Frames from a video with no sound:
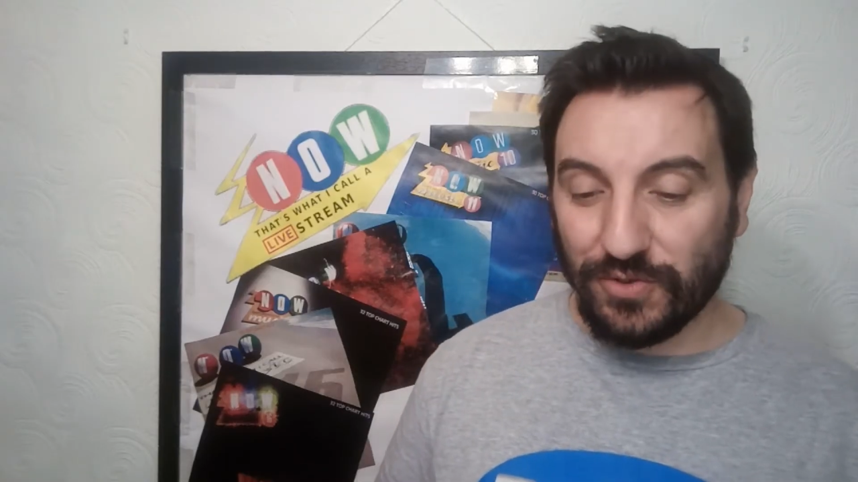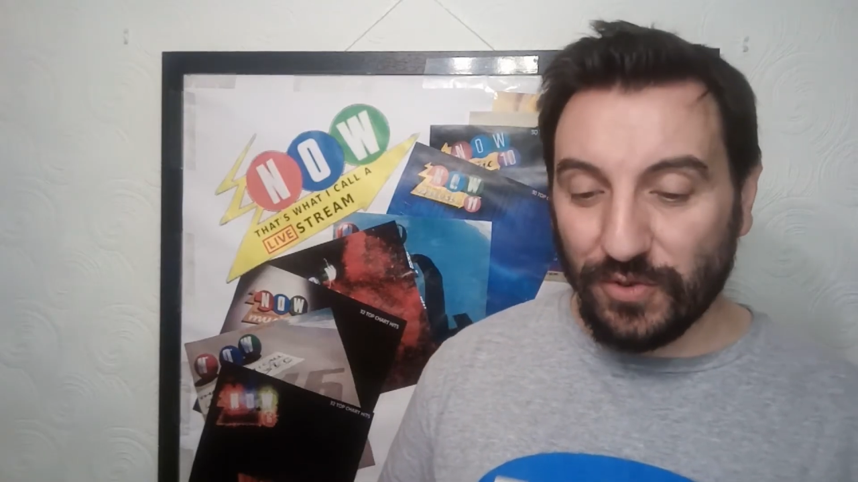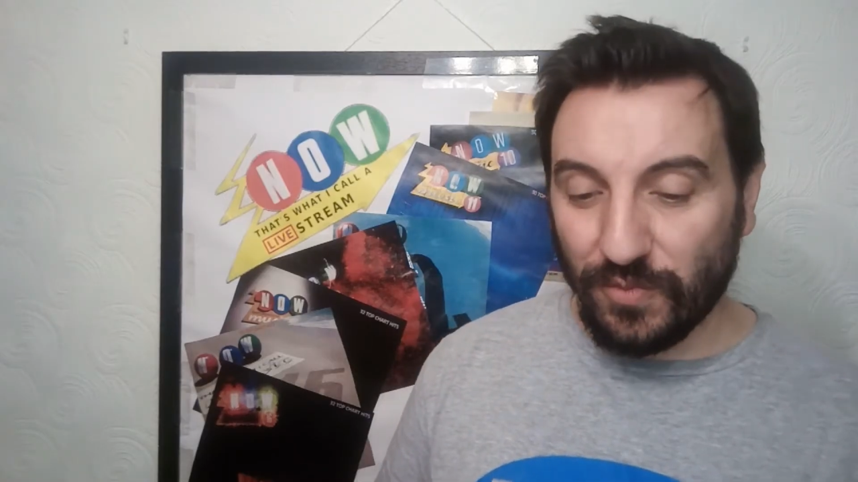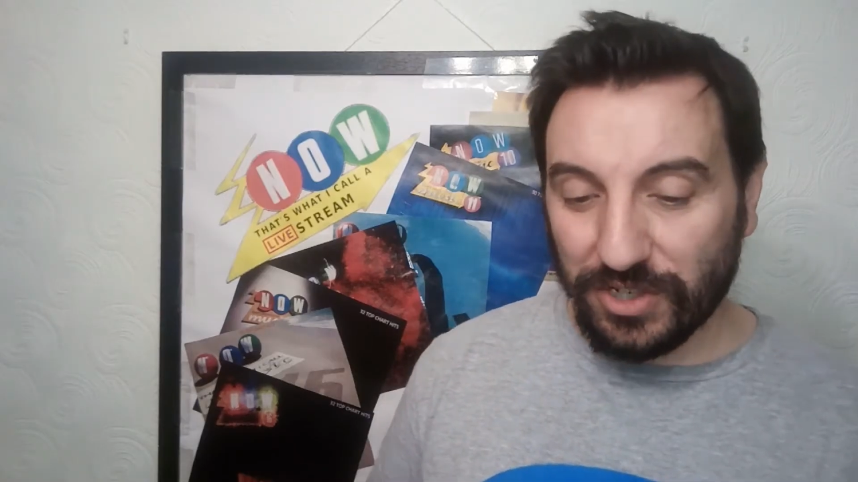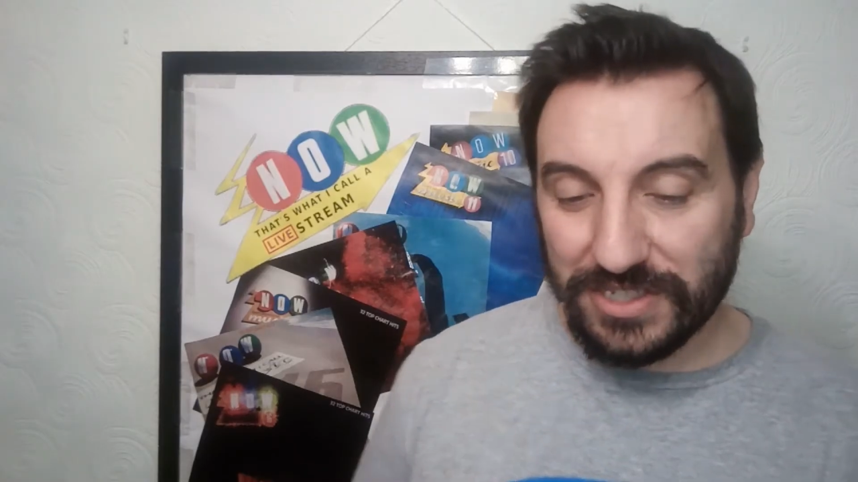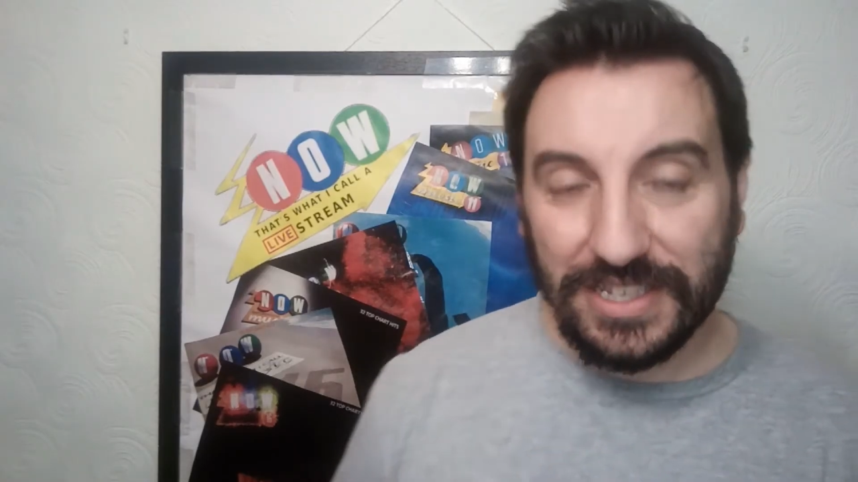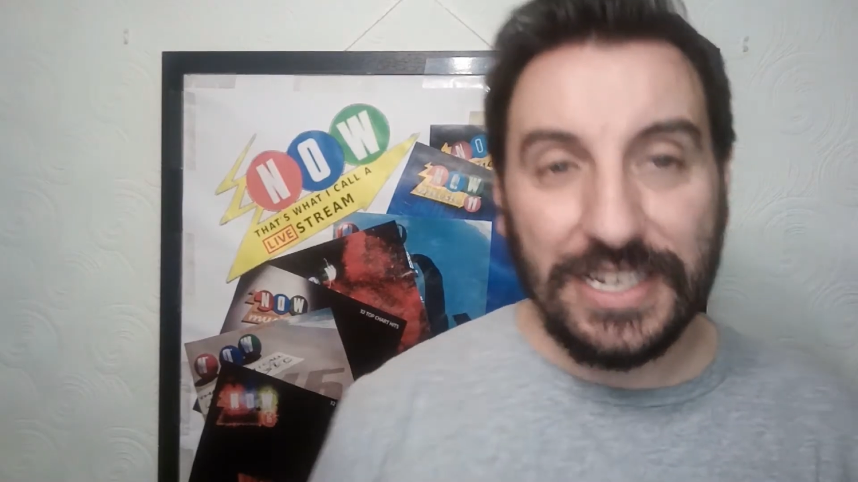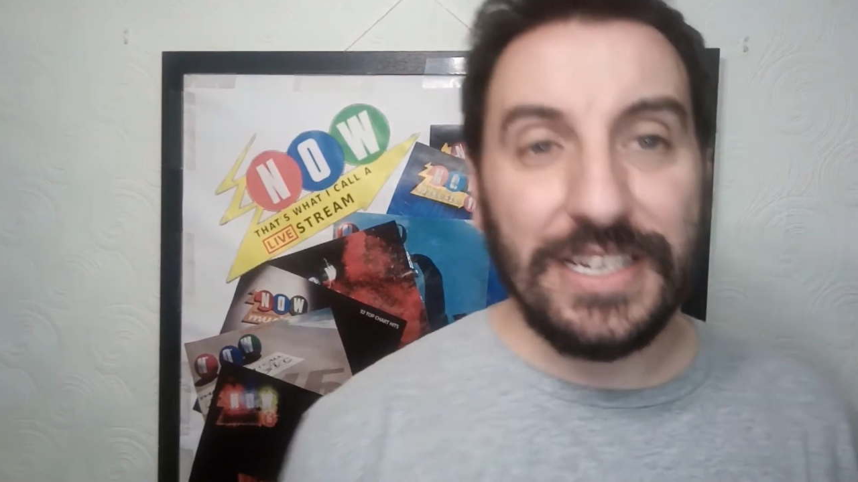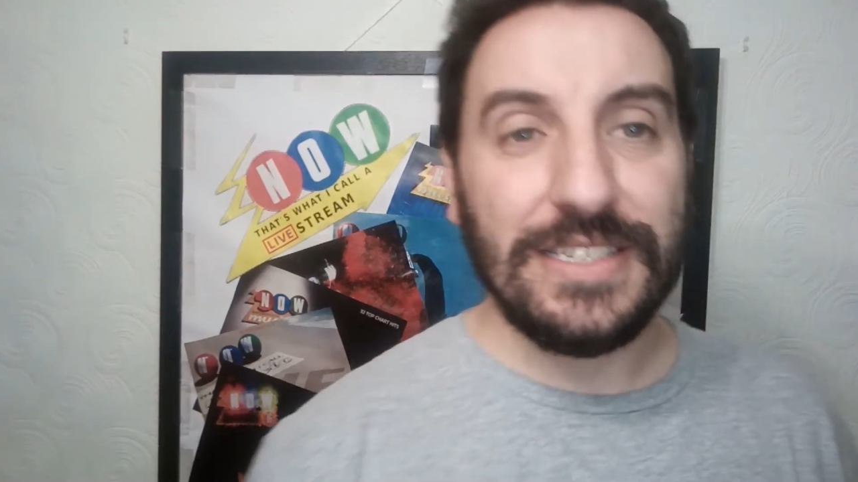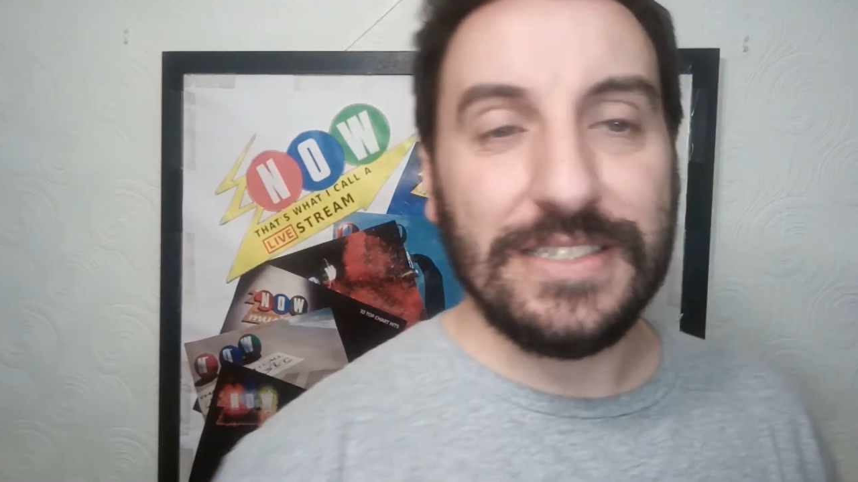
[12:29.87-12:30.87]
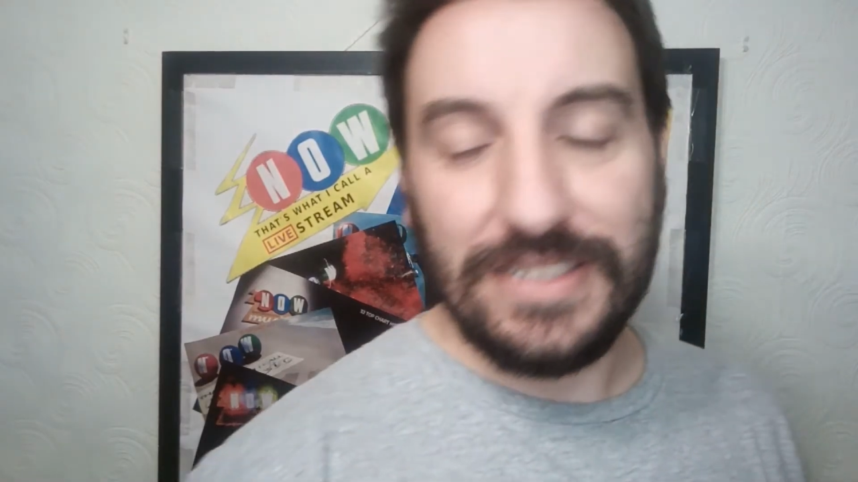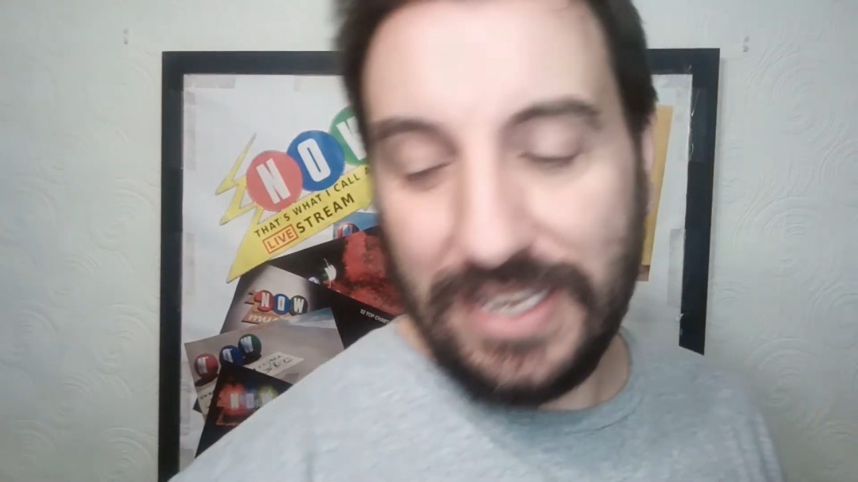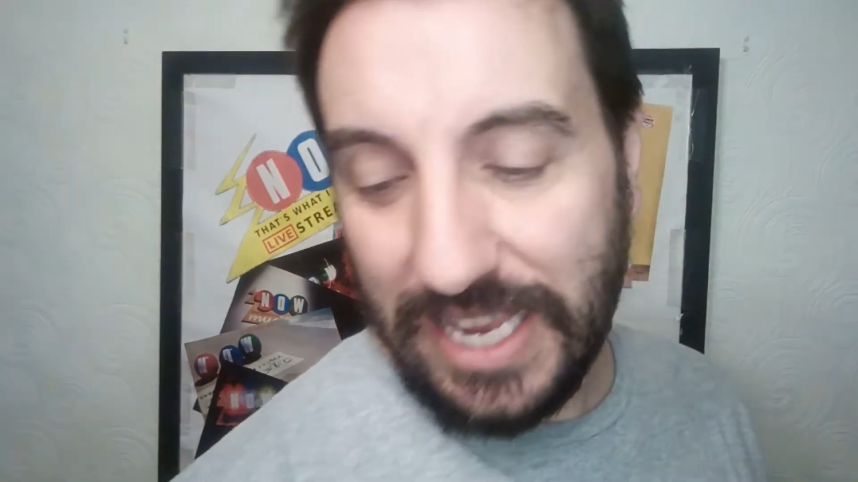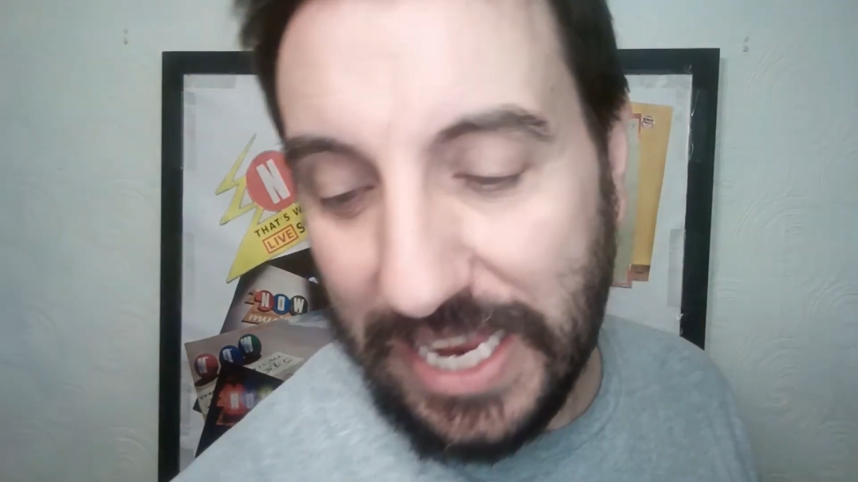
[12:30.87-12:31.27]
go and watching these